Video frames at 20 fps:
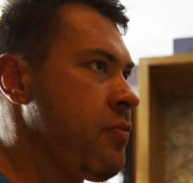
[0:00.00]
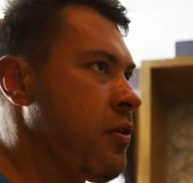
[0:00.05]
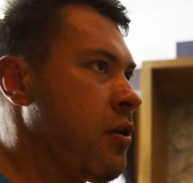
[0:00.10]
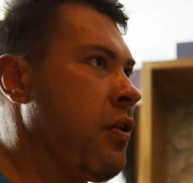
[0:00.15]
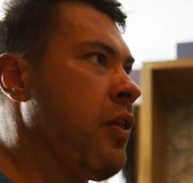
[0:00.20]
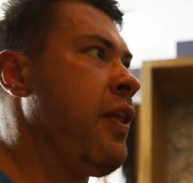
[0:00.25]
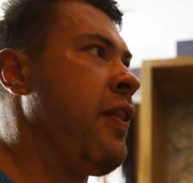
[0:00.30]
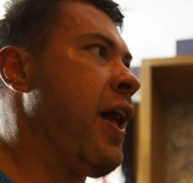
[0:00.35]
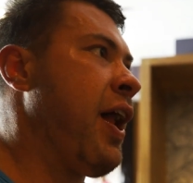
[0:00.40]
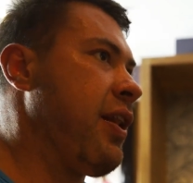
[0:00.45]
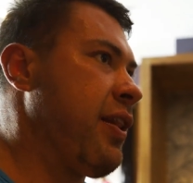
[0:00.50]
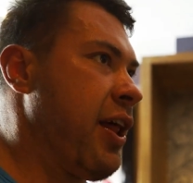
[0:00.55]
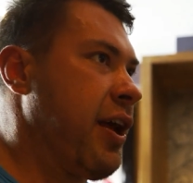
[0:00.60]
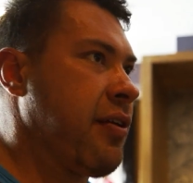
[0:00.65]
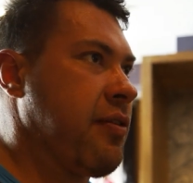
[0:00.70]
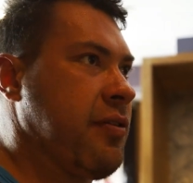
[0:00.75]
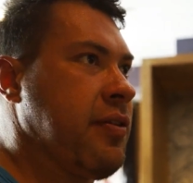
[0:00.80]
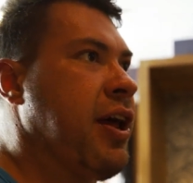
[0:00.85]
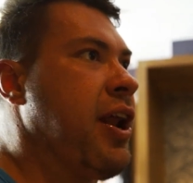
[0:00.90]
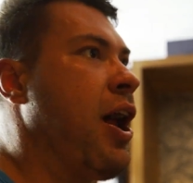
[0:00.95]
So then that, like,
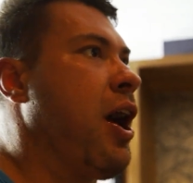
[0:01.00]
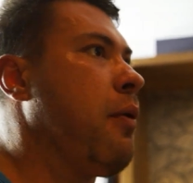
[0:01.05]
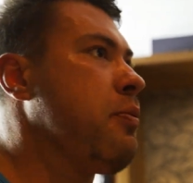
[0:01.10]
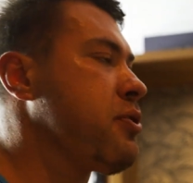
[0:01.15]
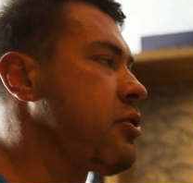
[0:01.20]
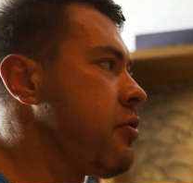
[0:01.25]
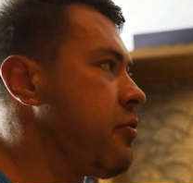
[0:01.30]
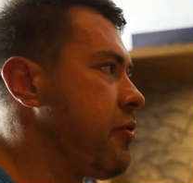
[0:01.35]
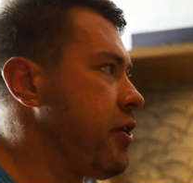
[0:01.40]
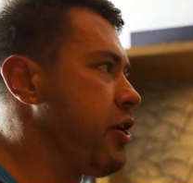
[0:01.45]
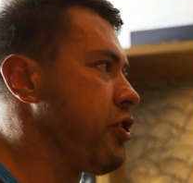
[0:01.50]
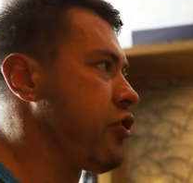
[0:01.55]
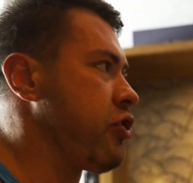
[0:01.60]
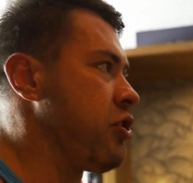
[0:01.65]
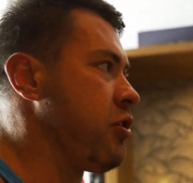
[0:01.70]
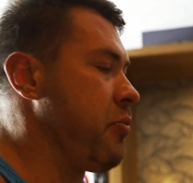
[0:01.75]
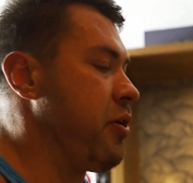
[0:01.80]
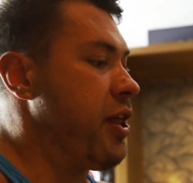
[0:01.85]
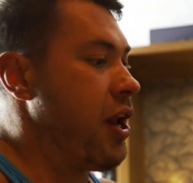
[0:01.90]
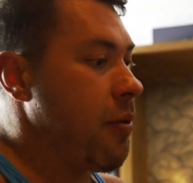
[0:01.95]
that helps to
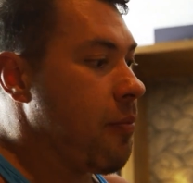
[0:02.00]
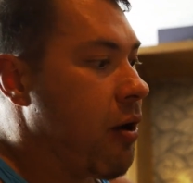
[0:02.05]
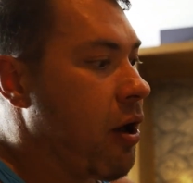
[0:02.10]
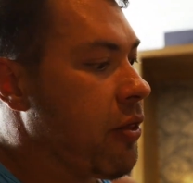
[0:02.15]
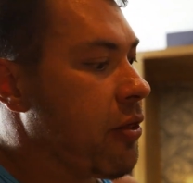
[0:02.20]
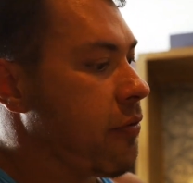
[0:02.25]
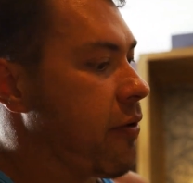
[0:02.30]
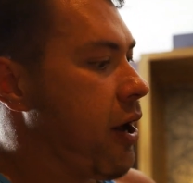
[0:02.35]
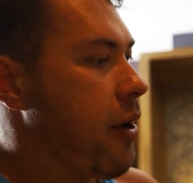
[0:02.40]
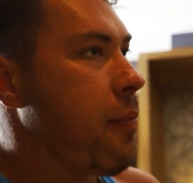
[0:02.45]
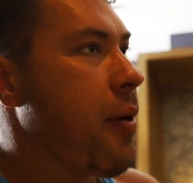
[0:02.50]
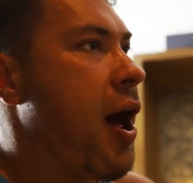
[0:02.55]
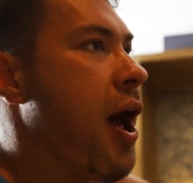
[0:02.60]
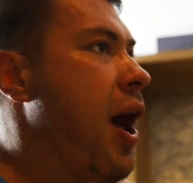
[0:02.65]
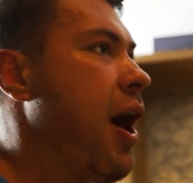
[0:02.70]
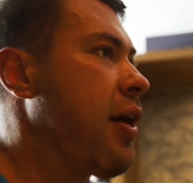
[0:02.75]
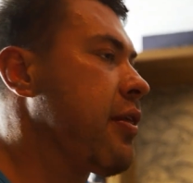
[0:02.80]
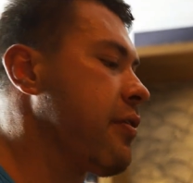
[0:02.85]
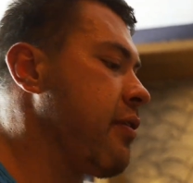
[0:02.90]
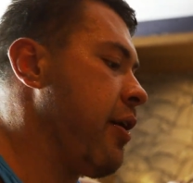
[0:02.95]
reassure me that I'm on the right
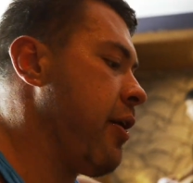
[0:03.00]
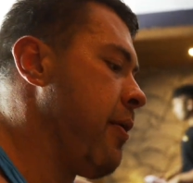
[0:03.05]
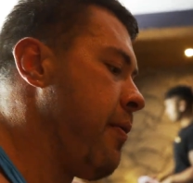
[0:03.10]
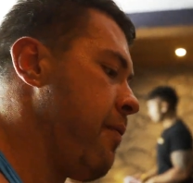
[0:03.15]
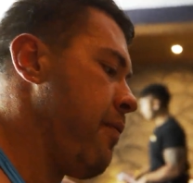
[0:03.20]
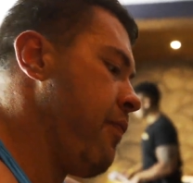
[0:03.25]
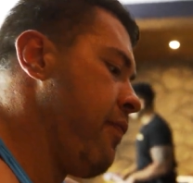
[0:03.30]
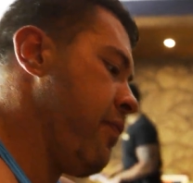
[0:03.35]
path, right?